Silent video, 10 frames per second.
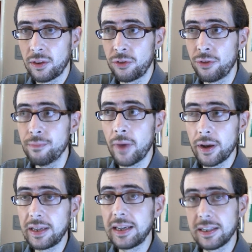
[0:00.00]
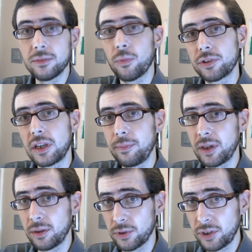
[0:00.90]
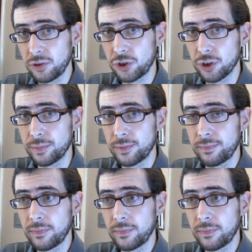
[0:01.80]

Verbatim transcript: the money isn't what's keeping you on YouTube